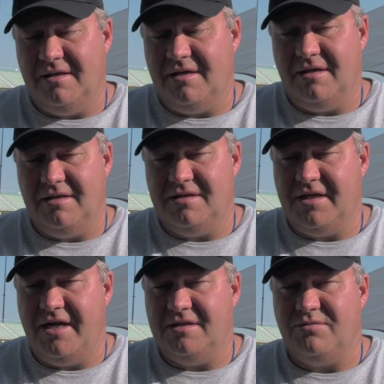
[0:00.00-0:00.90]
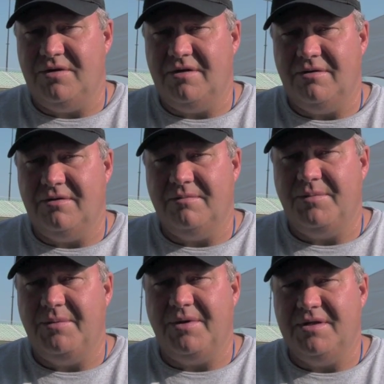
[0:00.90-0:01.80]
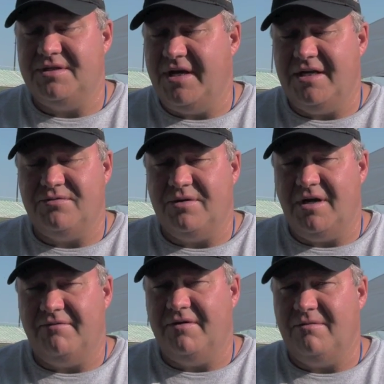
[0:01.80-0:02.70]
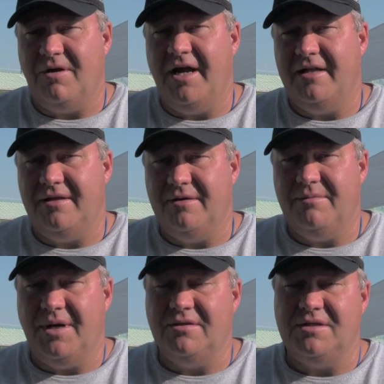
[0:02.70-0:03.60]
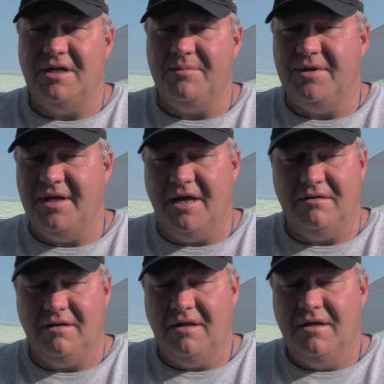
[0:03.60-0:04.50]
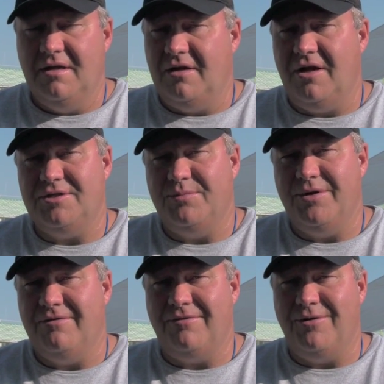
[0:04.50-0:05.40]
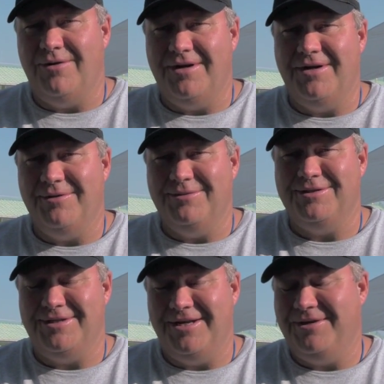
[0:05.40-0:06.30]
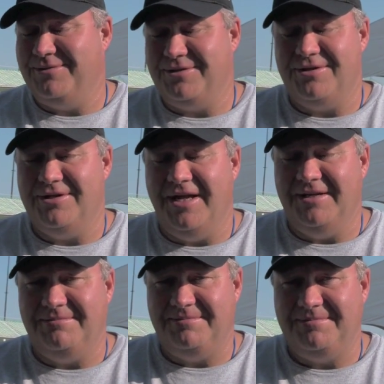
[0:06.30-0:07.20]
the, the stands were, people in the stands were having a riot. They were bouncing up and down lots of beer flowing, and it was uh, it was a good night.